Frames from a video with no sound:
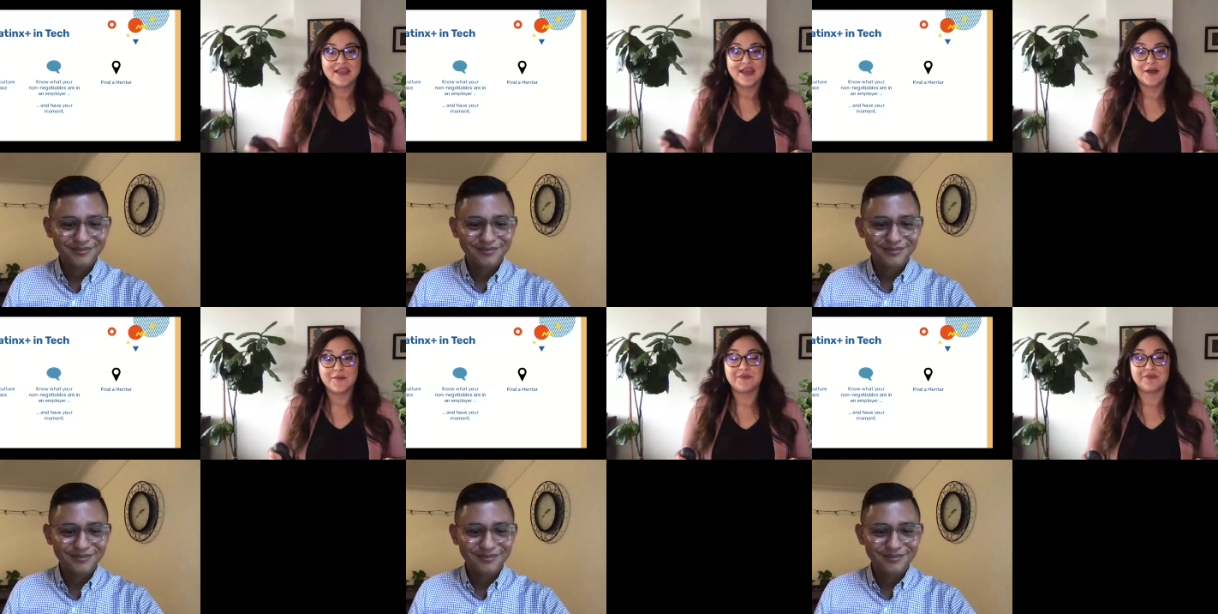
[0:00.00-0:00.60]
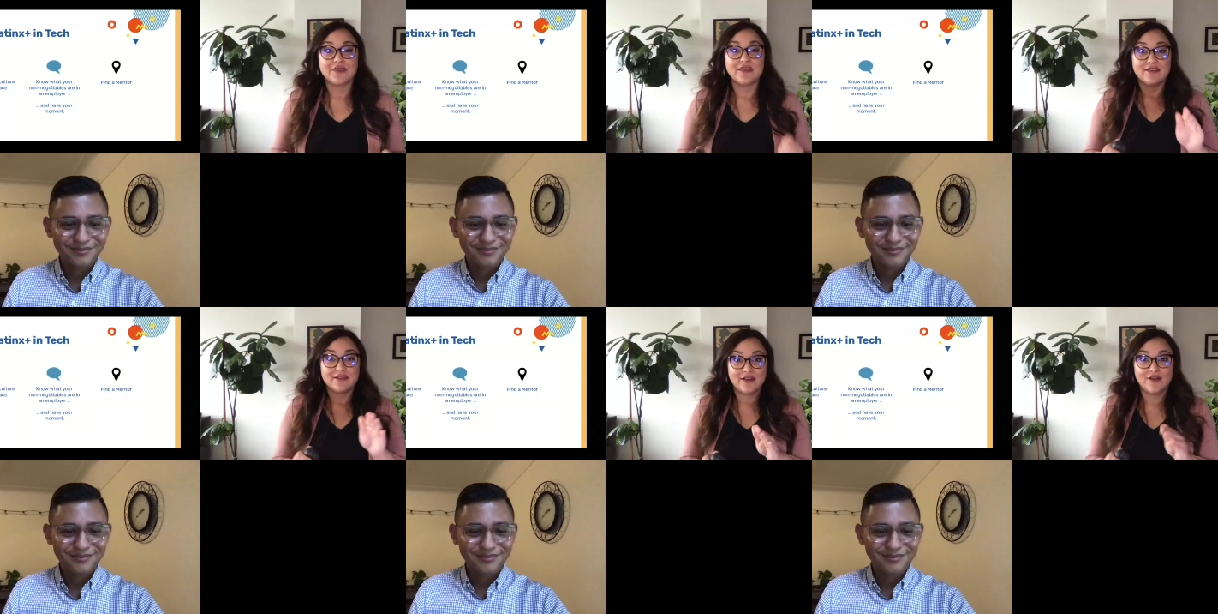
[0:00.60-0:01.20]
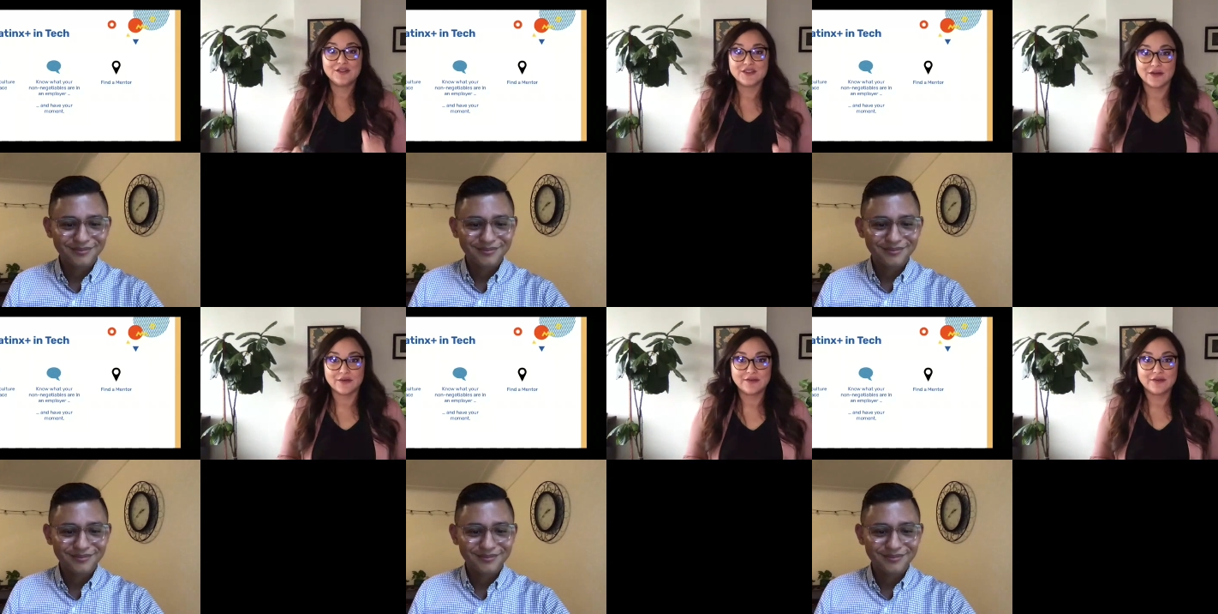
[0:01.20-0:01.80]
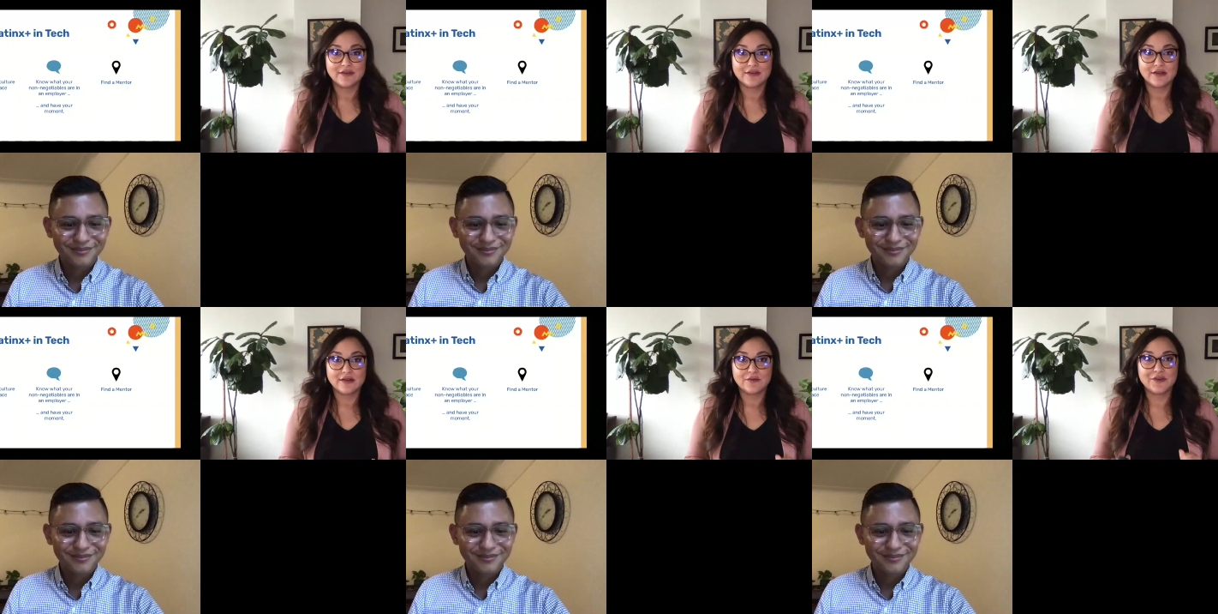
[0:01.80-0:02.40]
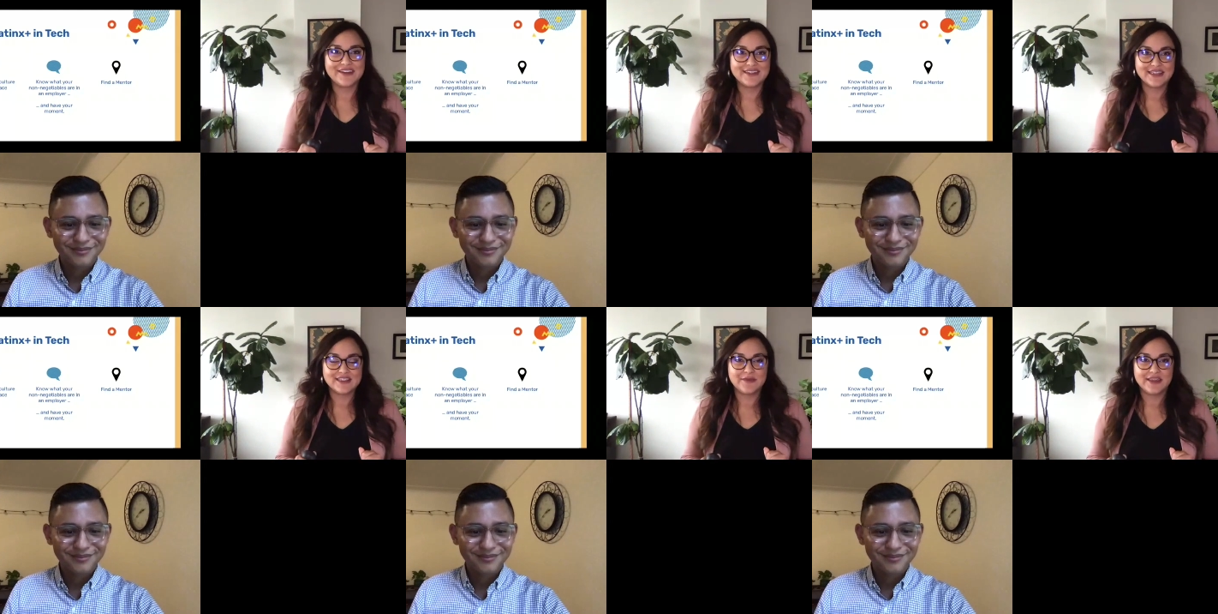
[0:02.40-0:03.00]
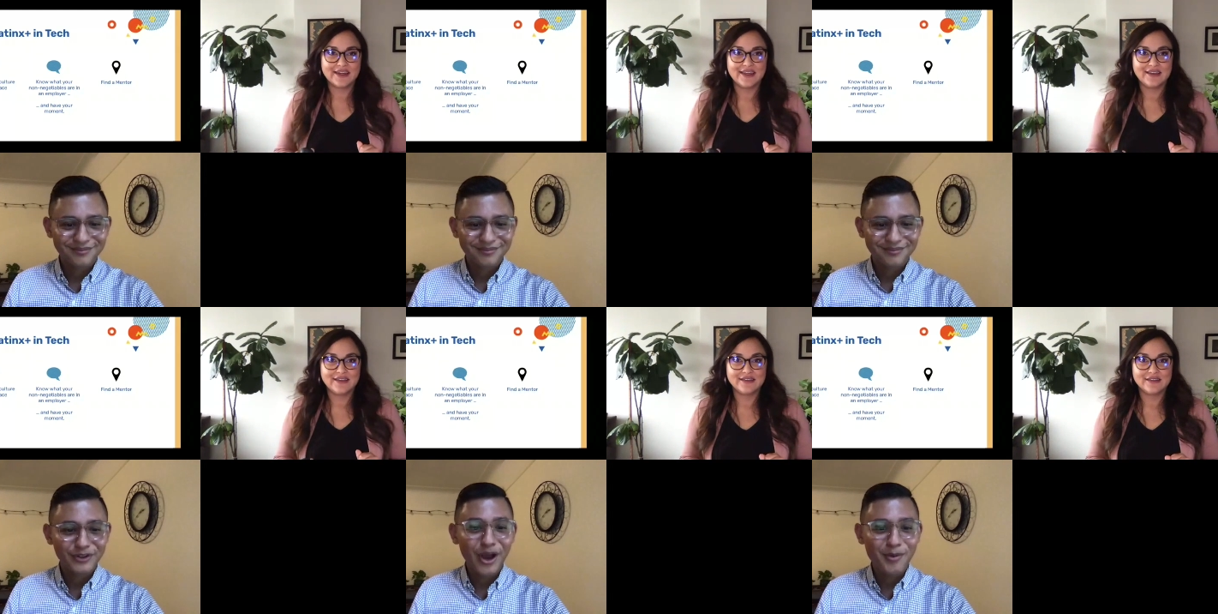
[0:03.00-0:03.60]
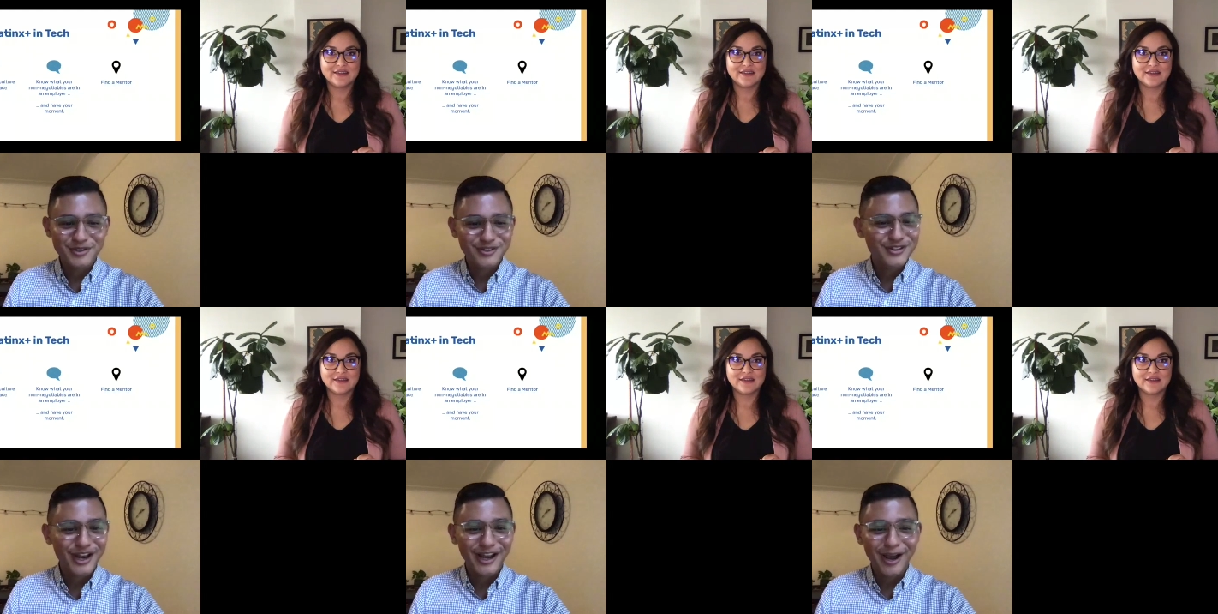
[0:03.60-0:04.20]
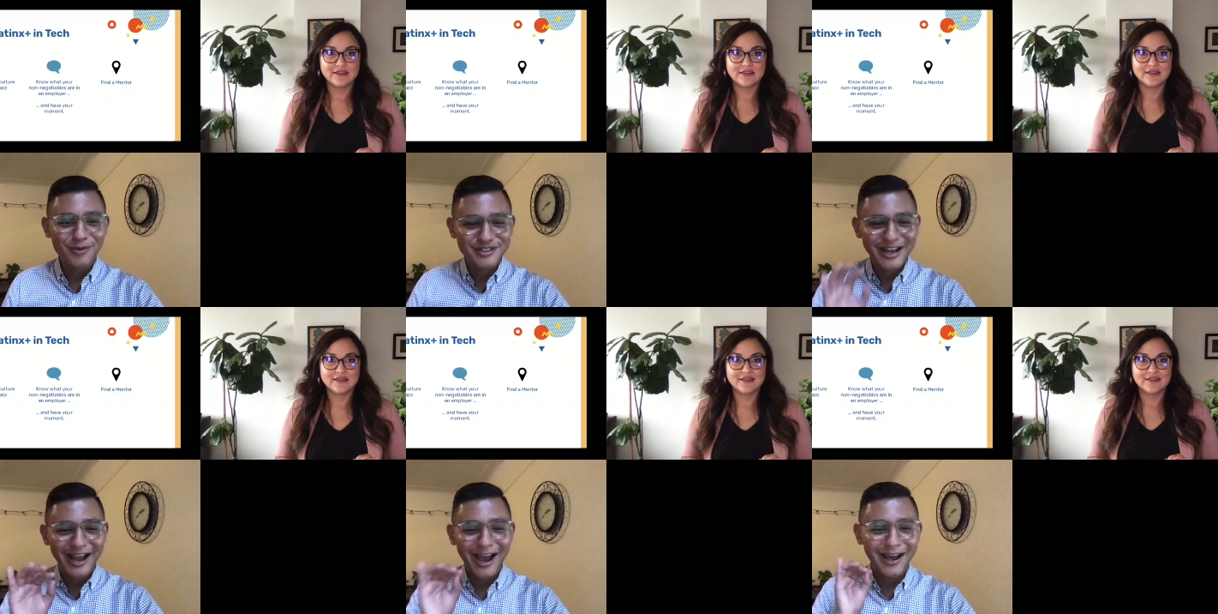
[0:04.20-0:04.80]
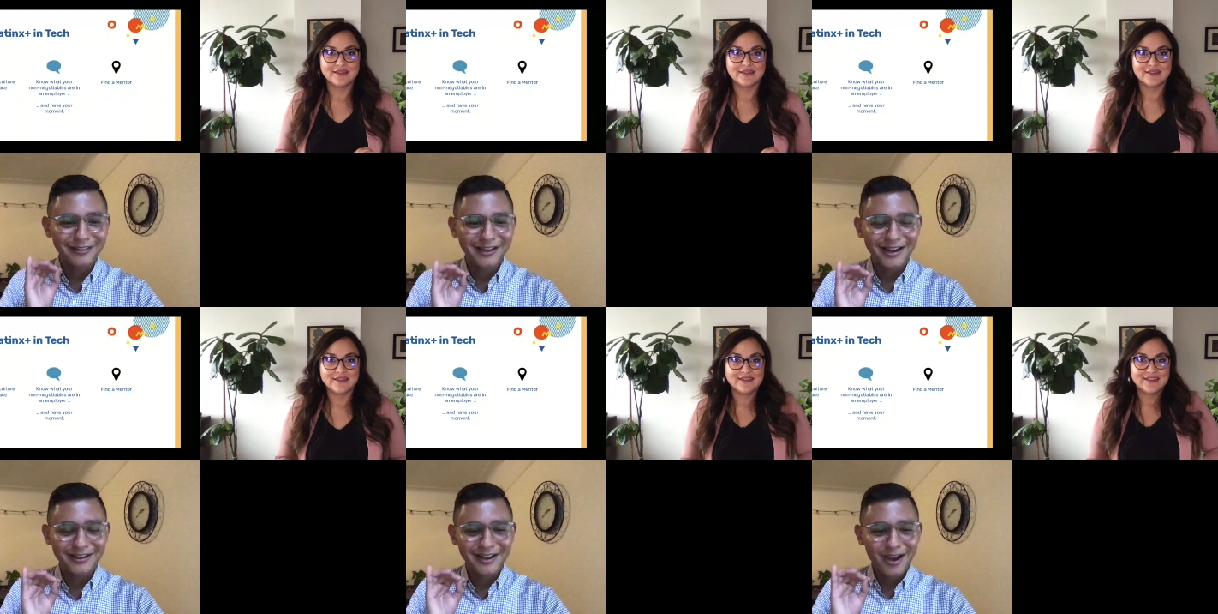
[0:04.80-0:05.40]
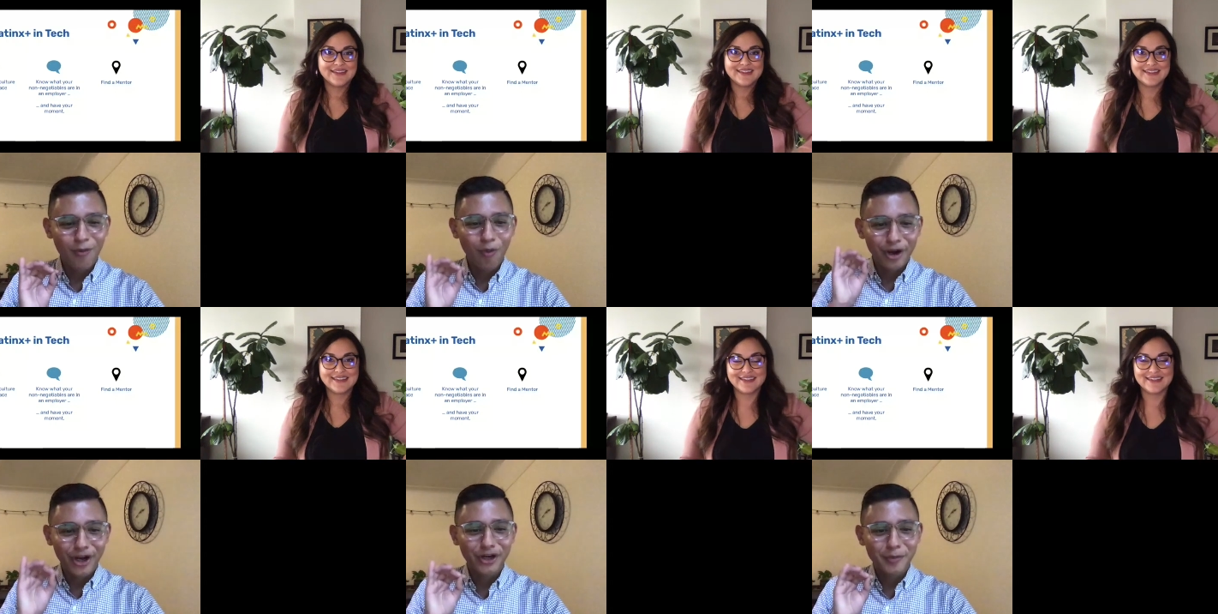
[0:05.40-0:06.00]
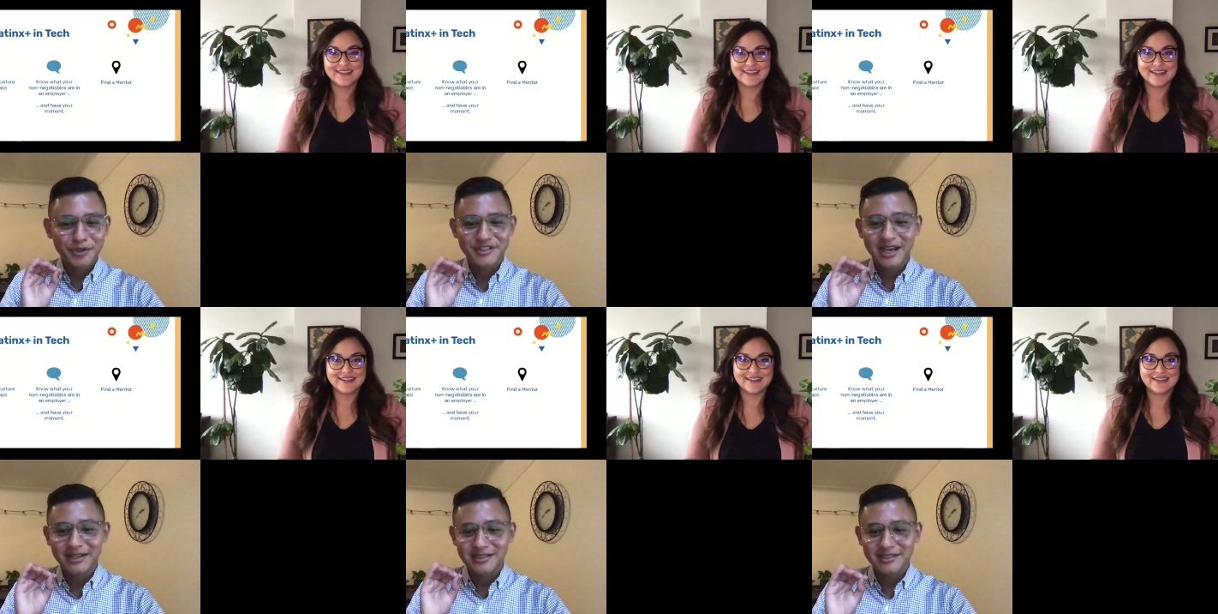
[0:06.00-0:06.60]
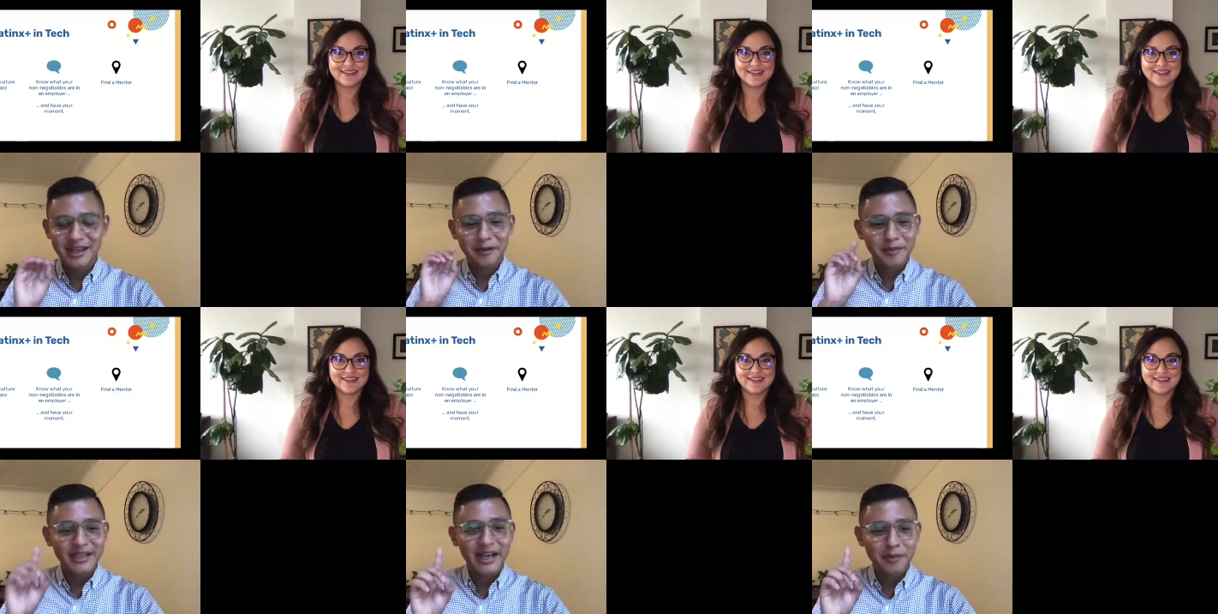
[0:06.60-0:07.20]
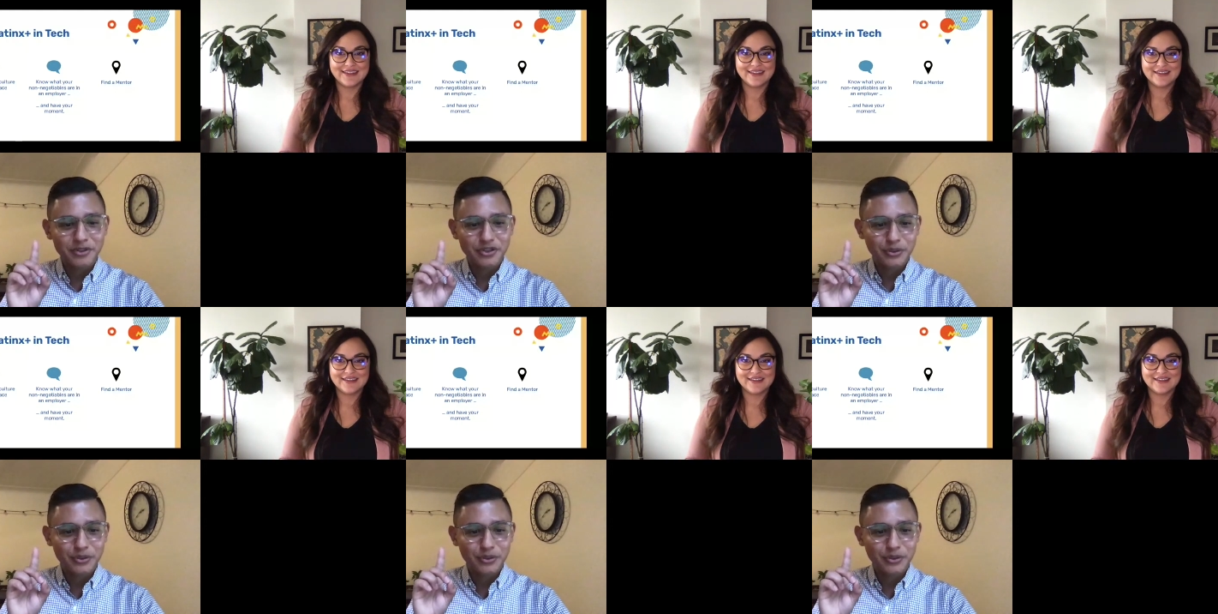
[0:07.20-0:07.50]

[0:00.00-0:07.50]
Speaker 1: Um, also, were you going to say something, Eddie?
Speaker 2: I was just going to I was going to add that 100% is like being able to